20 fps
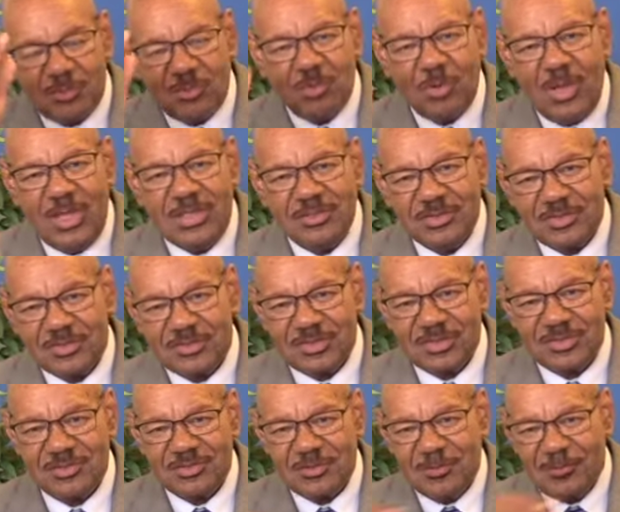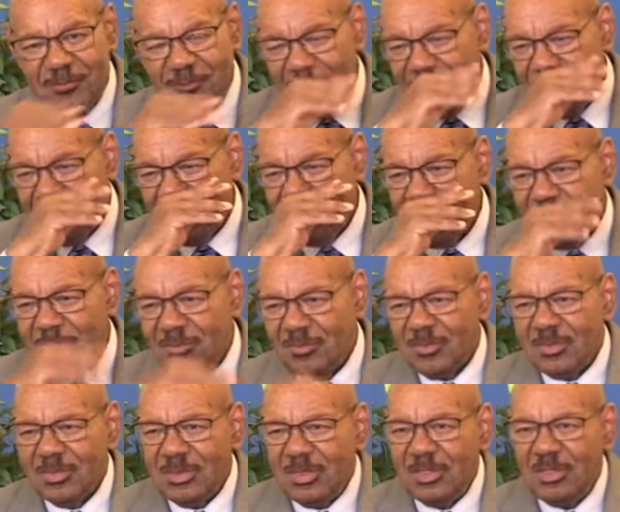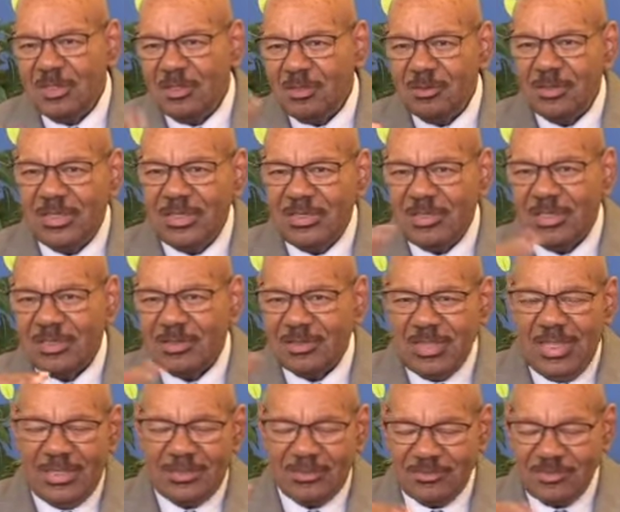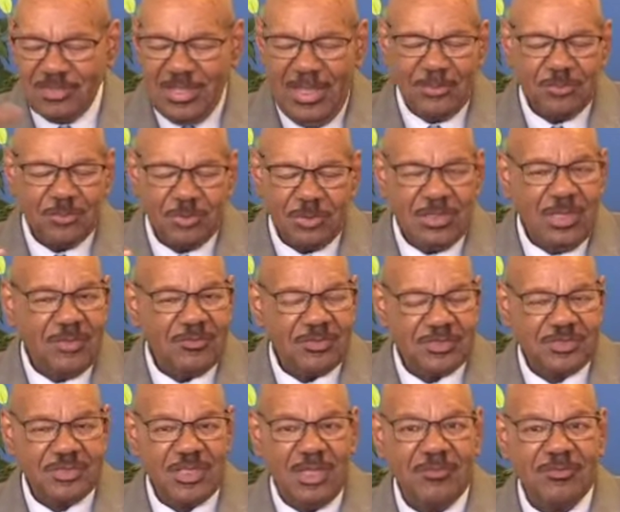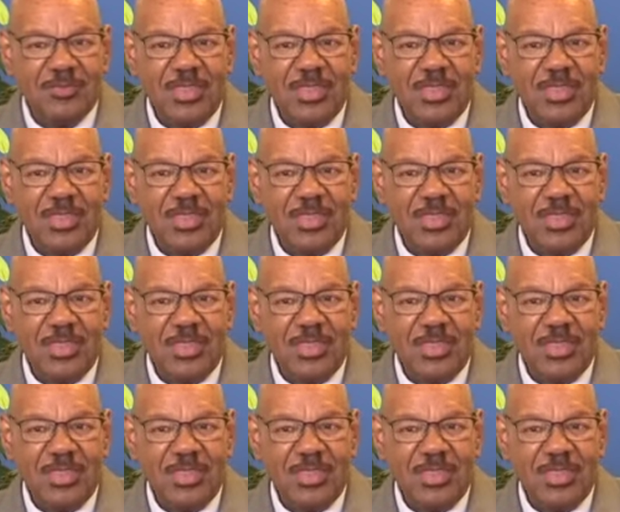crises, he did that Chapter 11 stuff,